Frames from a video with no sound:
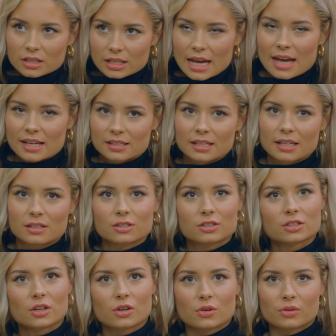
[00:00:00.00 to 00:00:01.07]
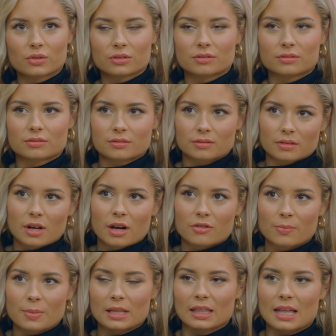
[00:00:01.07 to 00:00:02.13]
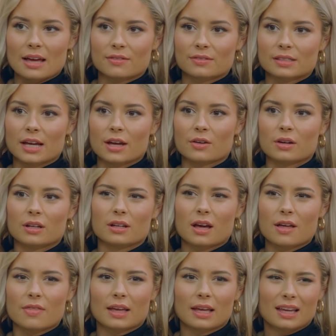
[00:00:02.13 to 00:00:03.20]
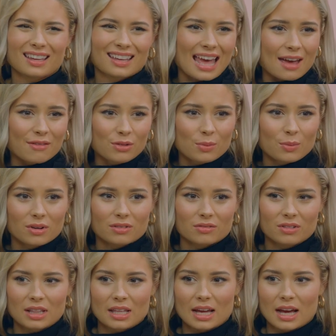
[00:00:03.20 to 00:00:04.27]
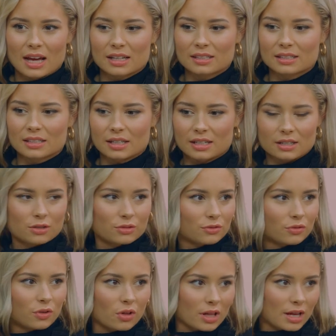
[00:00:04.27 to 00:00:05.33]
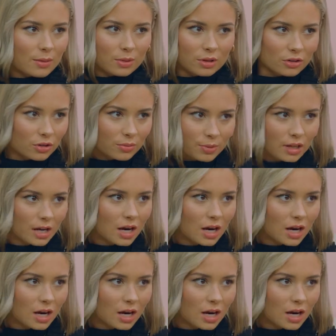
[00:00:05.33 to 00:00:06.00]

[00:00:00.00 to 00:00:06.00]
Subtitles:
Yes, in school, I've been left out, and I think everyone really has. Like, you fall out with a group